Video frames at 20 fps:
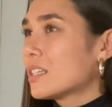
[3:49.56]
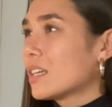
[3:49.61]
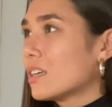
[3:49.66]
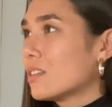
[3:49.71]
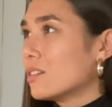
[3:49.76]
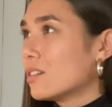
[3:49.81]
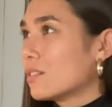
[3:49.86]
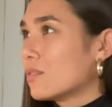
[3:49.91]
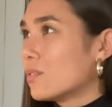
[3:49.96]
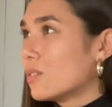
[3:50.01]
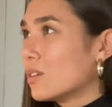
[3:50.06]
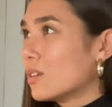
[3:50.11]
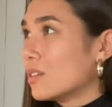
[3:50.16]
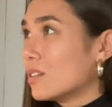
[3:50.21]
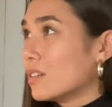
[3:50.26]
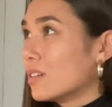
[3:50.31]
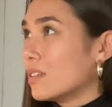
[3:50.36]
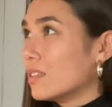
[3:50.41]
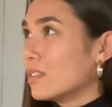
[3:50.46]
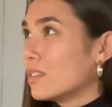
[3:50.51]
I look for,
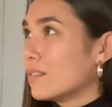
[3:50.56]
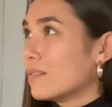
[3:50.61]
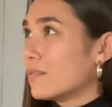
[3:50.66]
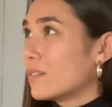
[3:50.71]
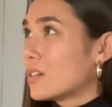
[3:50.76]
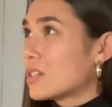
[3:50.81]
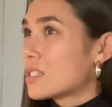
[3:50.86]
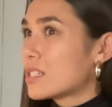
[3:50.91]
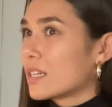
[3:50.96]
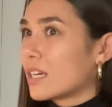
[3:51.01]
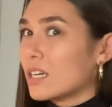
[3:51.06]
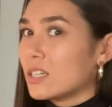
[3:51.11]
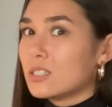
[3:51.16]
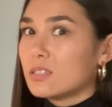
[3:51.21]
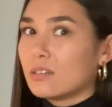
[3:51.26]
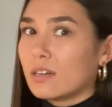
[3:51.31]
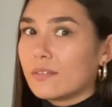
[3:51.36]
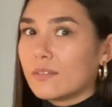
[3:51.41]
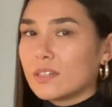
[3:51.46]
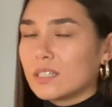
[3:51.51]
and the first thing I do
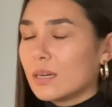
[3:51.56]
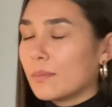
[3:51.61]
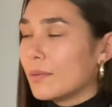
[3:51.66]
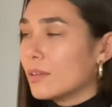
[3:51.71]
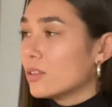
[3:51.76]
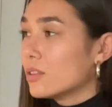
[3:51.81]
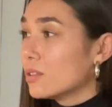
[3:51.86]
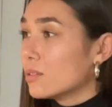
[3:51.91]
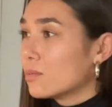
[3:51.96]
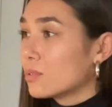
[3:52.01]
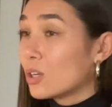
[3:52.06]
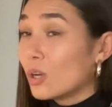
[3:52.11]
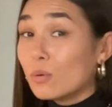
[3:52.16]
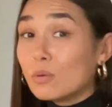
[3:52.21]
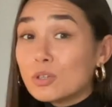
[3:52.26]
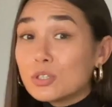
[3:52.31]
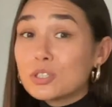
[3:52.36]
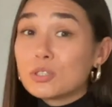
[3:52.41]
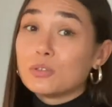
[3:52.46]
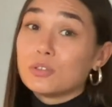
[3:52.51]
every time I go
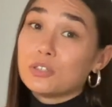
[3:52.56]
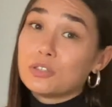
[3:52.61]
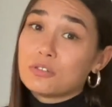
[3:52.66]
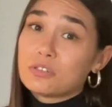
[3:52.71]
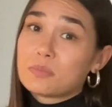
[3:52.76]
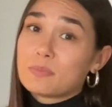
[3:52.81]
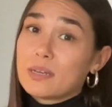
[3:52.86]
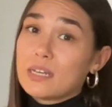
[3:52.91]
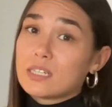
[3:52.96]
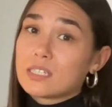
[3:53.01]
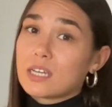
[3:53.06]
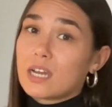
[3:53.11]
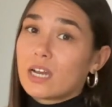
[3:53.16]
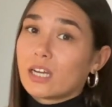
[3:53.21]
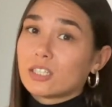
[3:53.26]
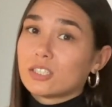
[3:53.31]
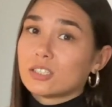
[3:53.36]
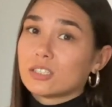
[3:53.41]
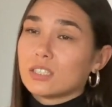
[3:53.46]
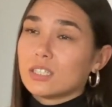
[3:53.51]
into a new space,
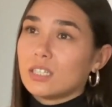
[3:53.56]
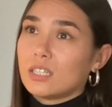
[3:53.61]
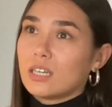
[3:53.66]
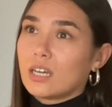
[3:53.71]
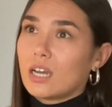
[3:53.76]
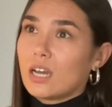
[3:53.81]
actually,